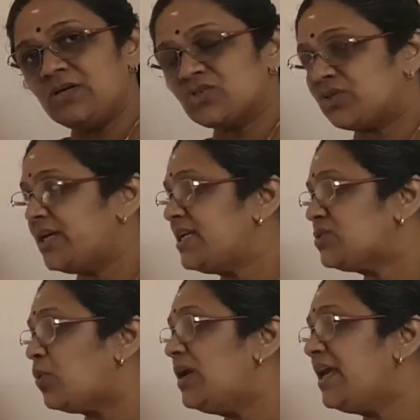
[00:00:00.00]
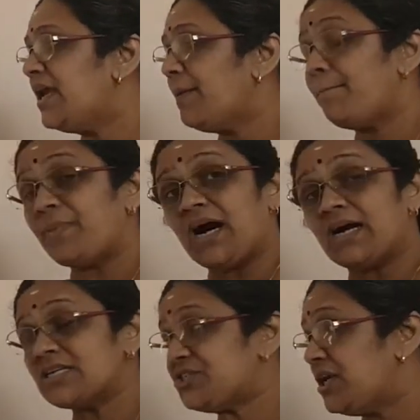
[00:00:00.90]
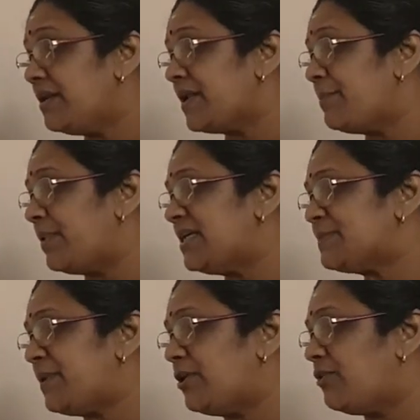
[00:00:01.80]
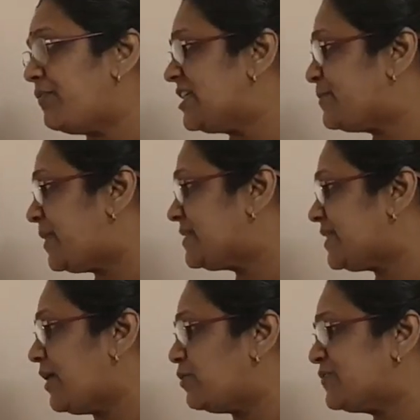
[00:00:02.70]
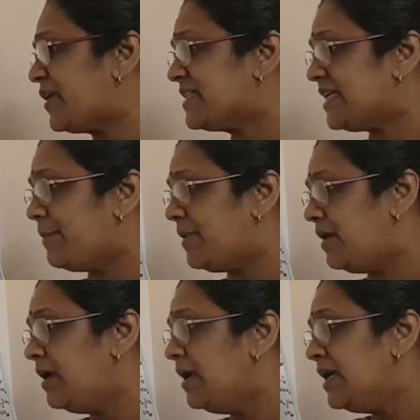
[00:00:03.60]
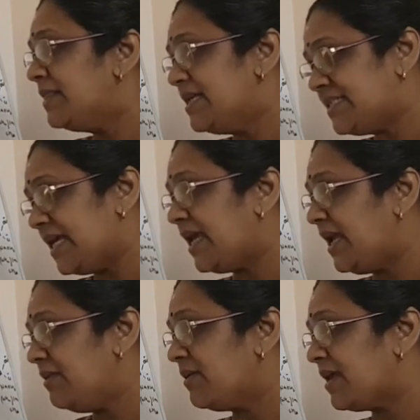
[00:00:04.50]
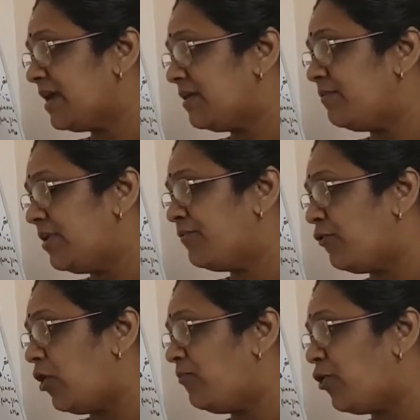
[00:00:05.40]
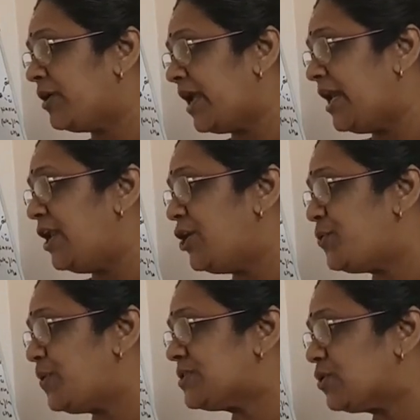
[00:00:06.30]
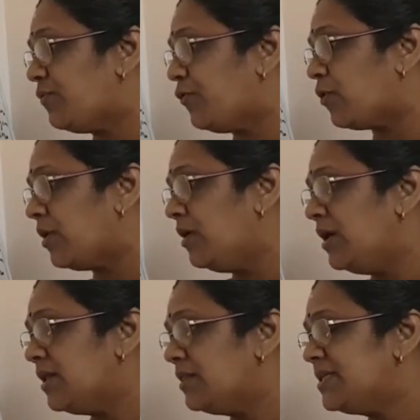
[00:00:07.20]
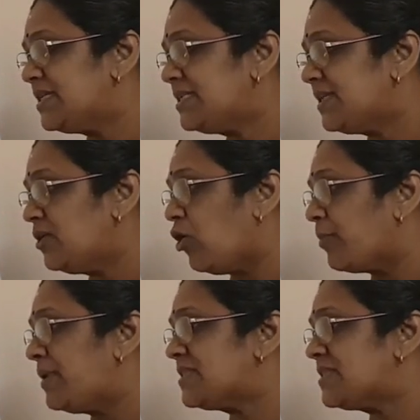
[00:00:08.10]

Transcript: So there is only a partial replacement of H plus ions. For example, this again will form what? Na2SO4. This is a normal